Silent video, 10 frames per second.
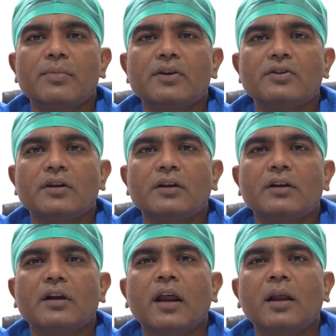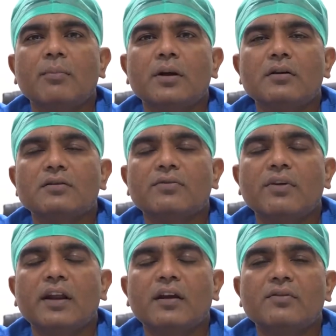patient, because of
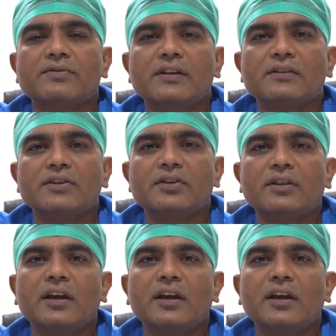lack of sensation,